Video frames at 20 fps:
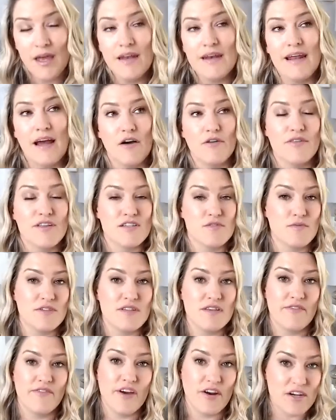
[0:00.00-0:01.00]
Now, this was
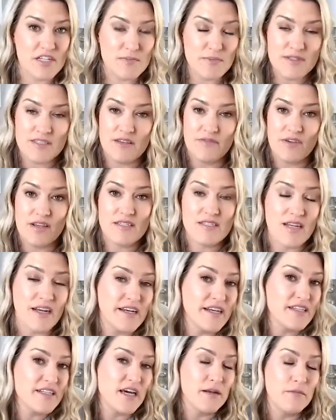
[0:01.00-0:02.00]
a very specific
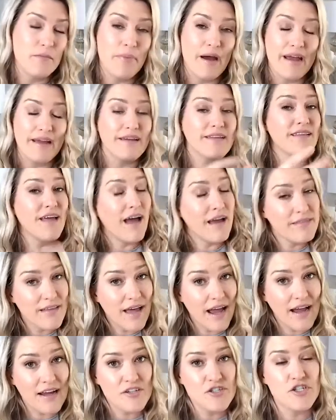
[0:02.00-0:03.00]
study done by
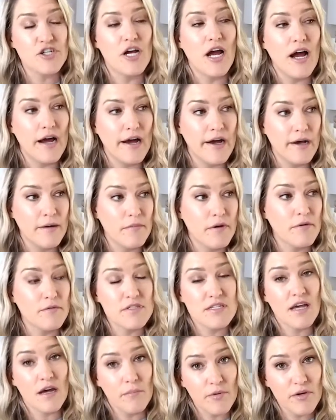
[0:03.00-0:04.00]
Gladlash, um, and it
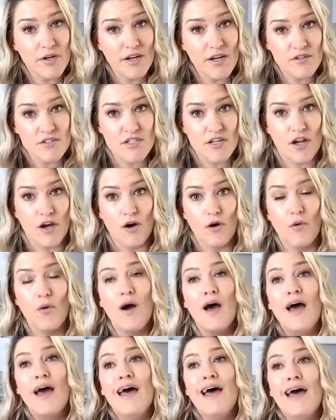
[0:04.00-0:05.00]
was a couple years ago.
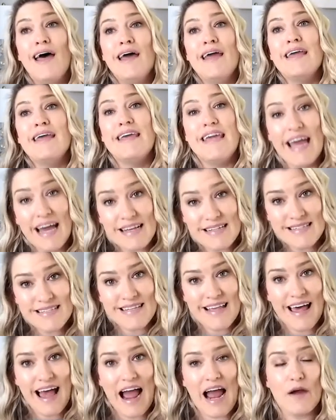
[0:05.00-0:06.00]
Yes,
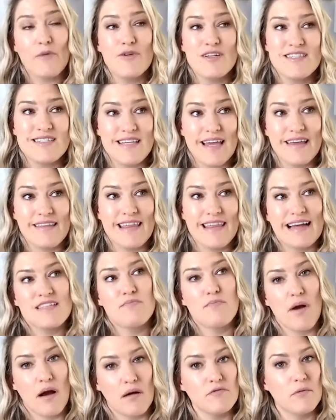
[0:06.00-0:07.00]
I would say that's
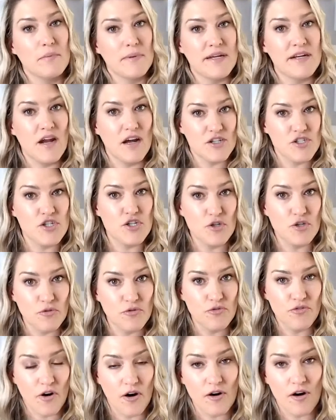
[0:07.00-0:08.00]
probably not too
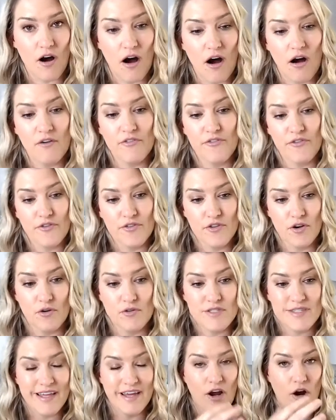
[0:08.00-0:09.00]
far off for
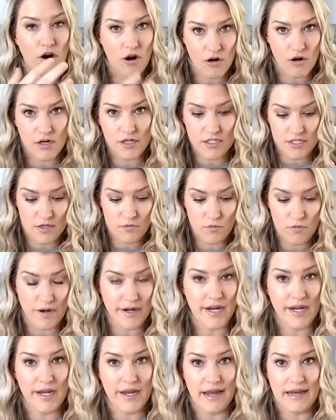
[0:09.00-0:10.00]
those that aren't
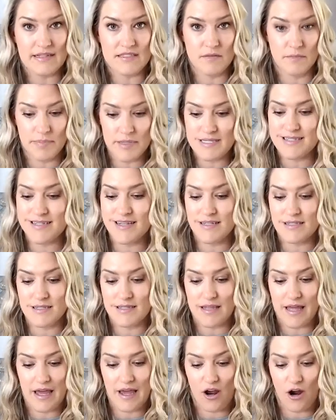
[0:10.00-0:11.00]
running it as a business,
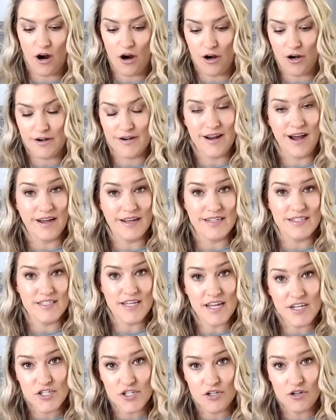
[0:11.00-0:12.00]
that are not
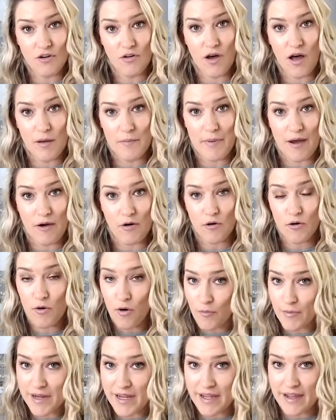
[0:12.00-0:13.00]
intentional about
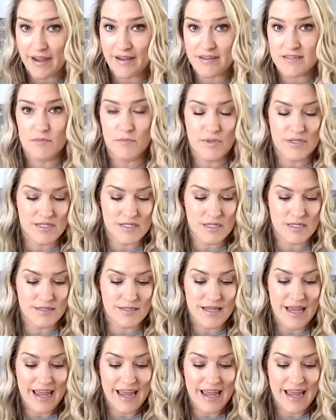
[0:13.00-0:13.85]
growing it as a business,